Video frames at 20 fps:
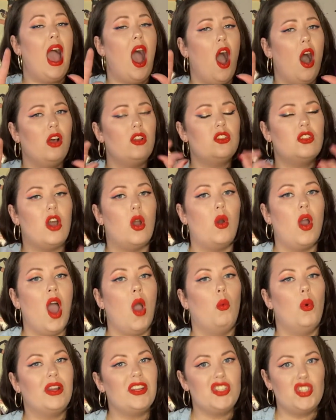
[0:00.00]
Also,
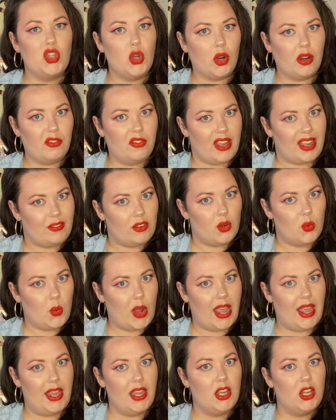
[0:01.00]
what is your favorite
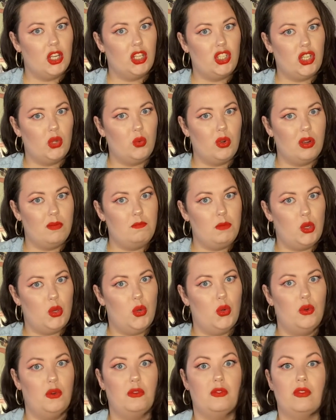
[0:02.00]
way to
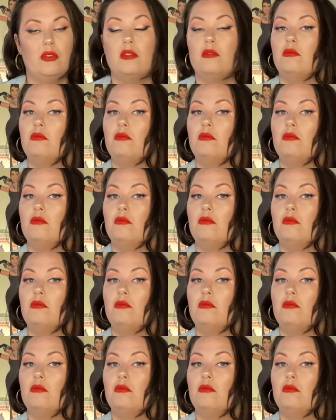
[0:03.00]
remove